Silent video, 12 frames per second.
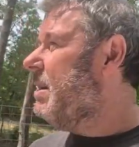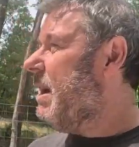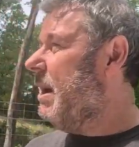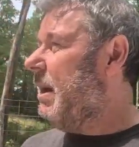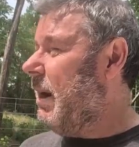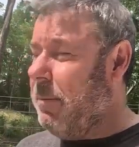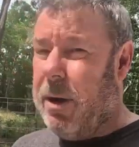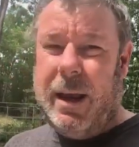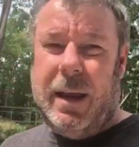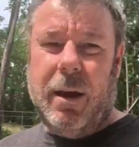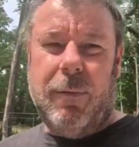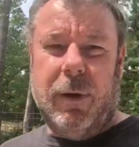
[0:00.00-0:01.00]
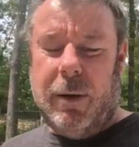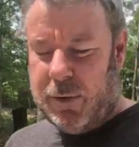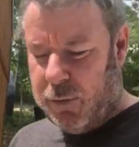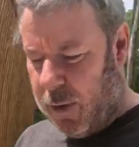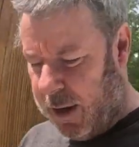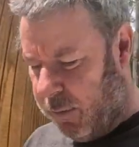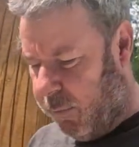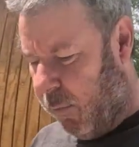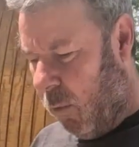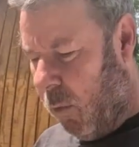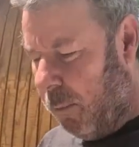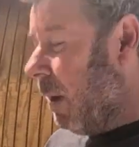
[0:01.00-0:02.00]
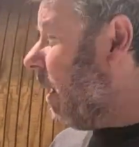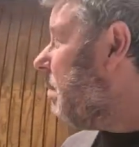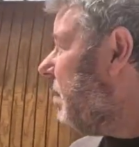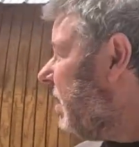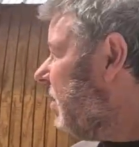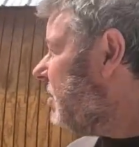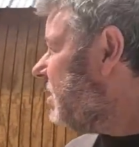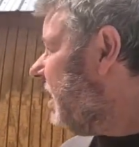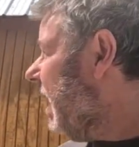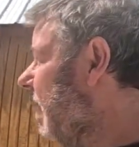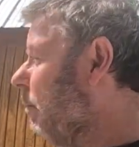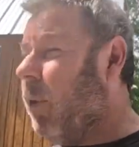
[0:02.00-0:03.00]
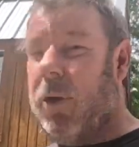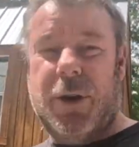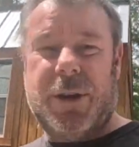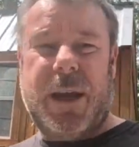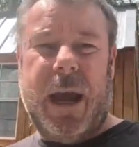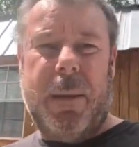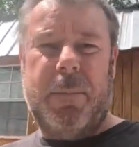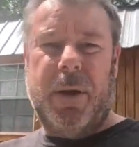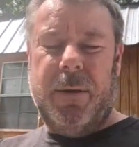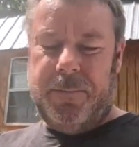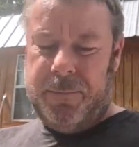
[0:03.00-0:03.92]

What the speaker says: technically my EcoFlow is rated for, but because the amperage is capped,